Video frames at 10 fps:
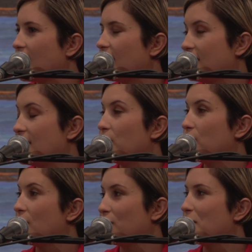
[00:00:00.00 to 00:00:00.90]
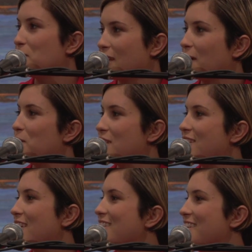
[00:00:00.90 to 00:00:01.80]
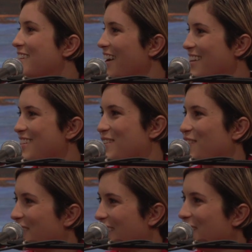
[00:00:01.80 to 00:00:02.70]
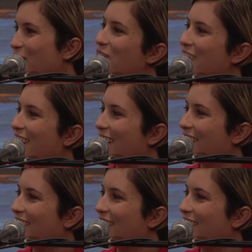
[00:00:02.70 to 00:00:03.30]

I've definitely become desensitized to it a little bit now.